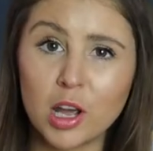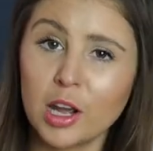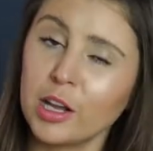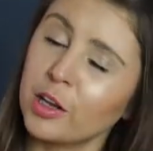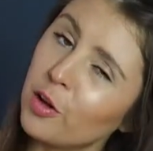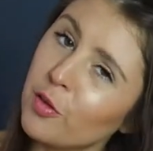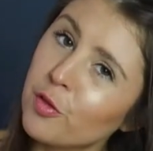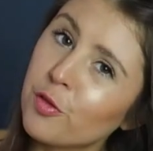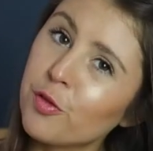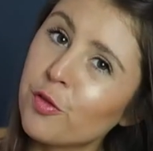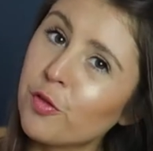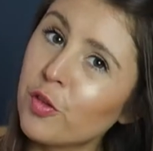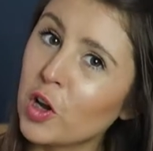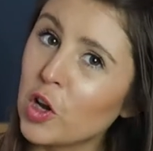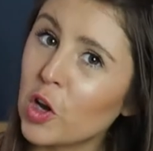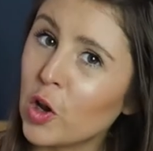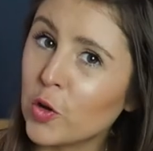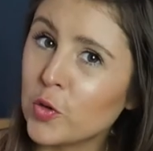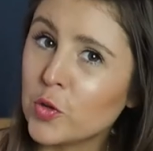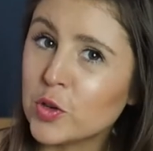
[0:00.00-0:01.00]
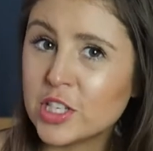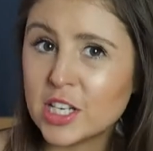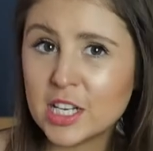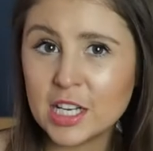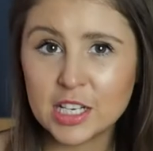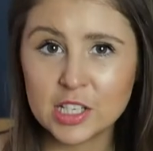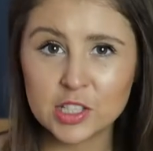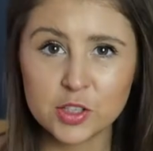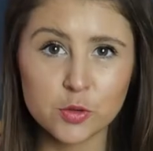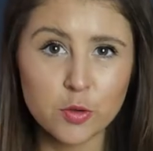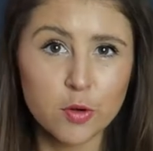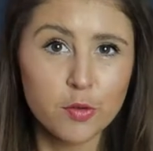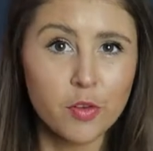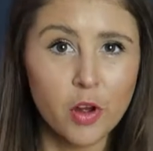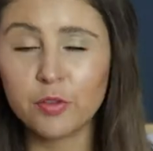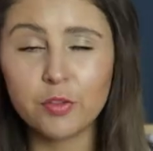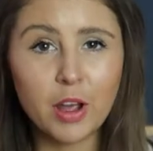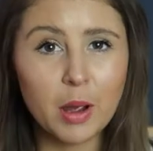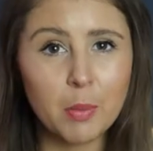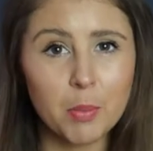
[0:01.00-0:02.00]
like floaty sort
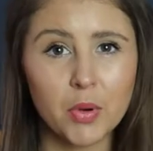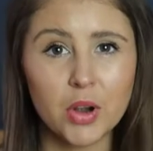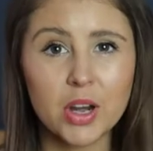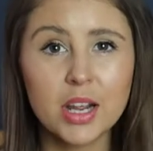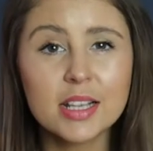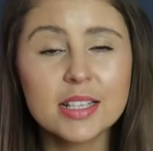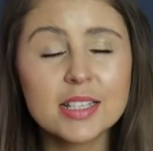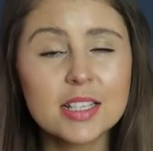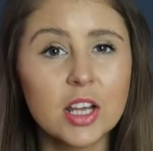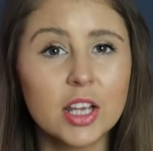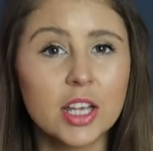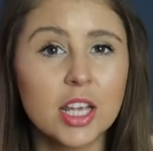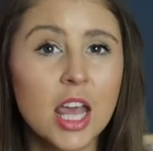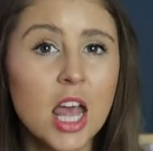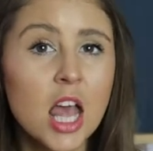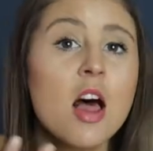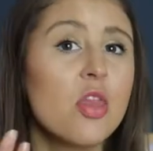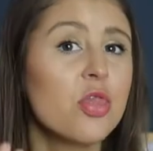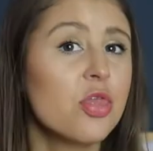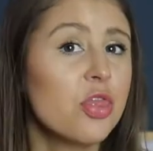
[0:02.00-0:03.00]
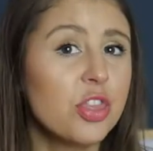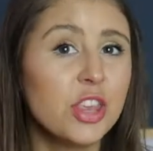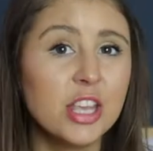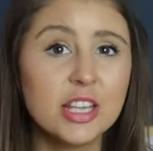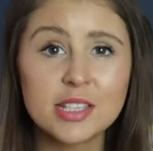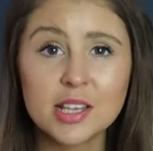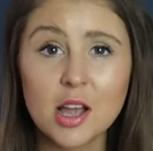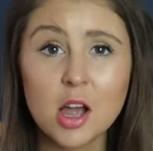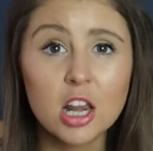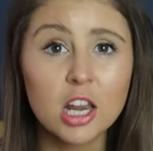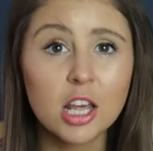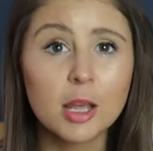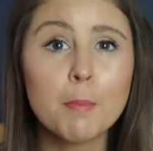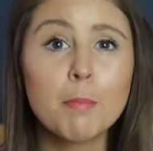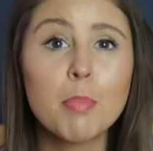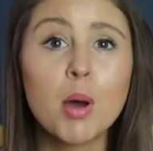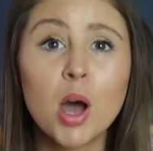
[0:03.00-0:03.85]
of fabrics like these are like